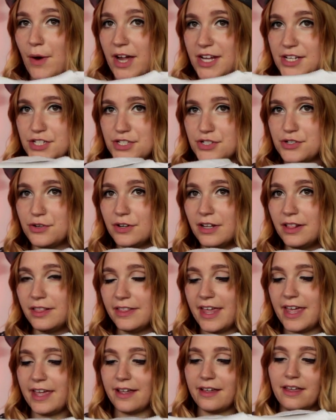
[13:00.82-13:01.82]
white
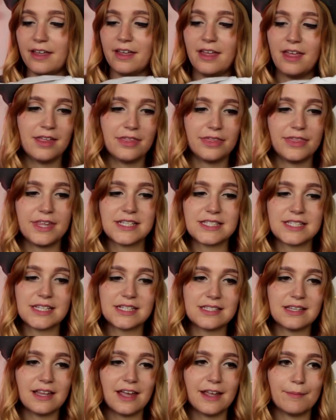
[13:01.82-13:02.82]
turtleneck. This
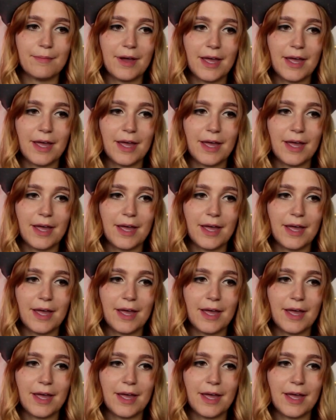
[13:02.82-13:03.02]
is like